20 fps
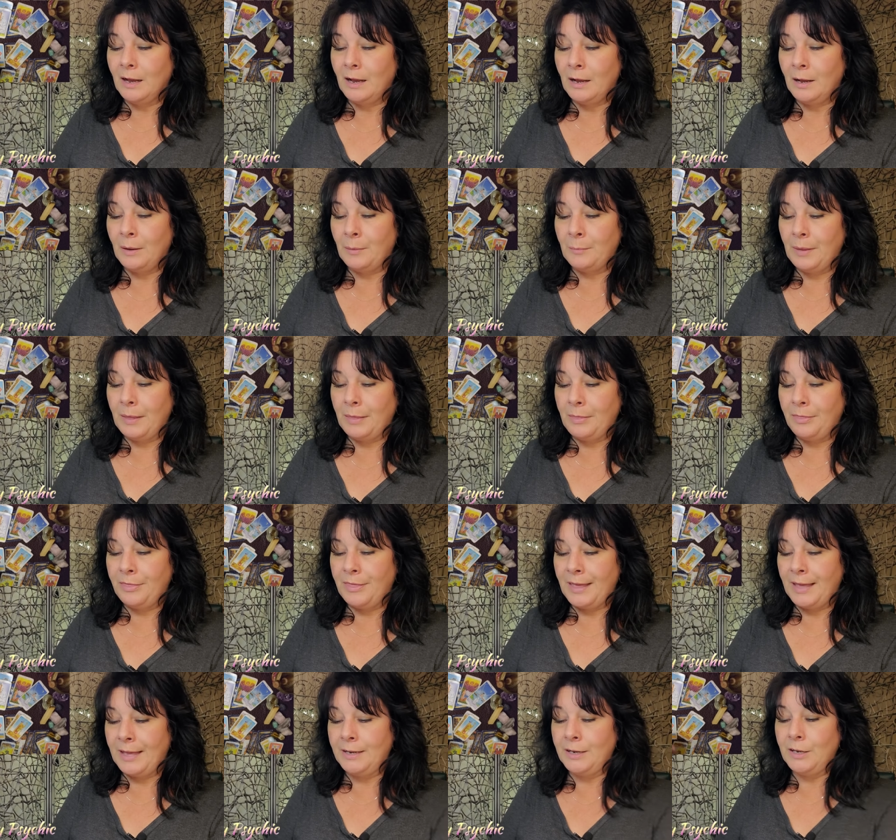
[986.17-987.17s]
um,
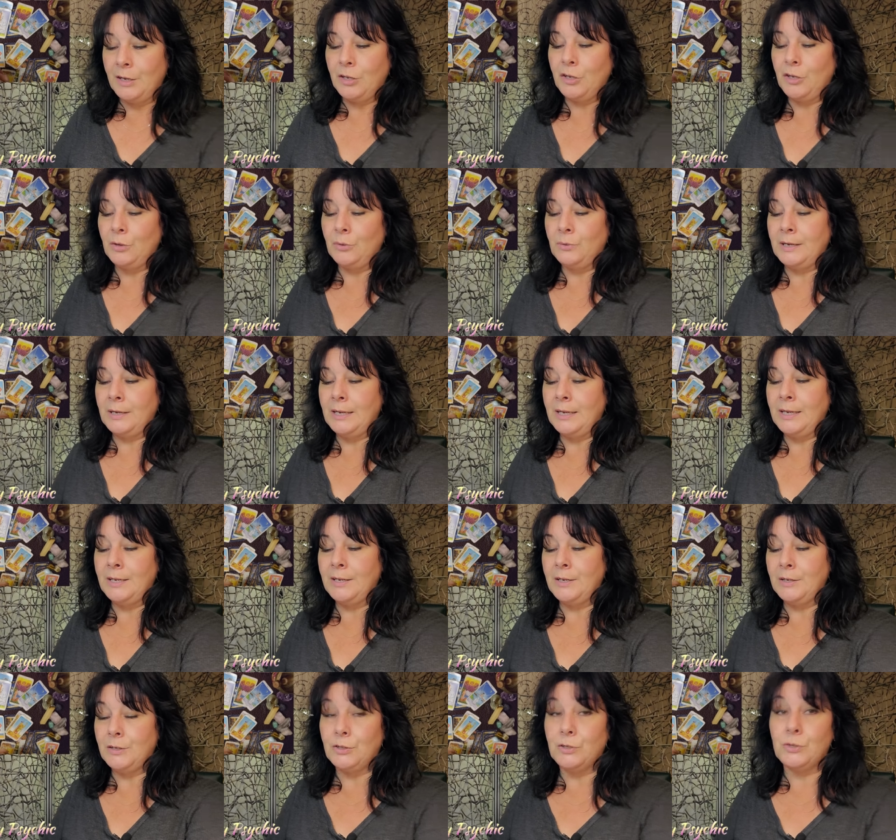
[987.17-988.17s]
then you
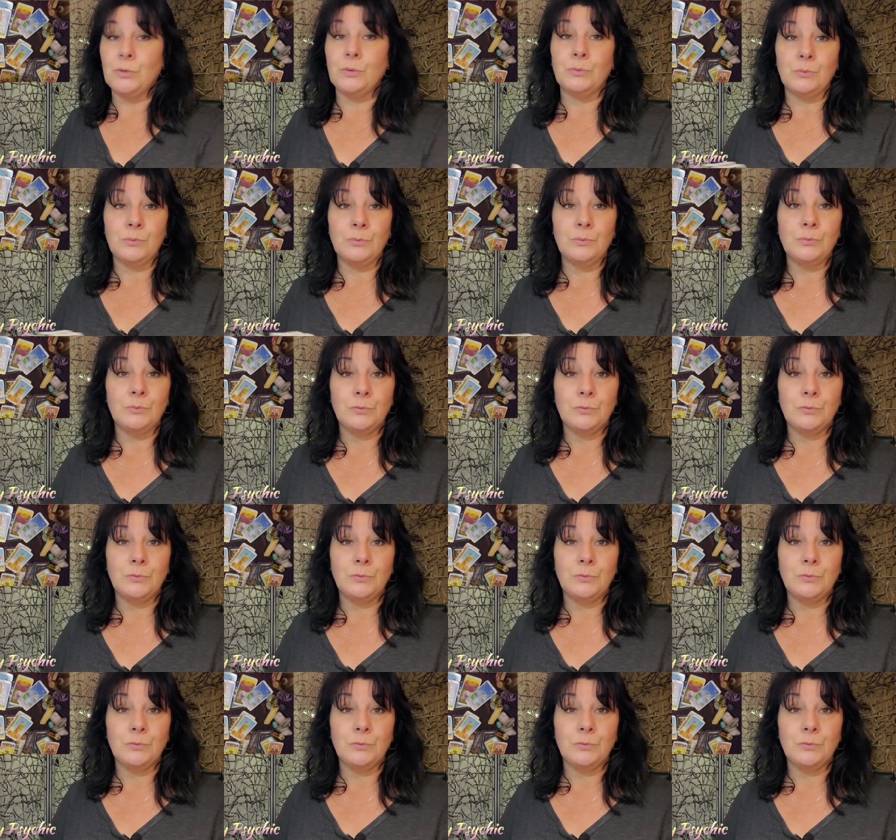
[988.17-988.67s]
need to.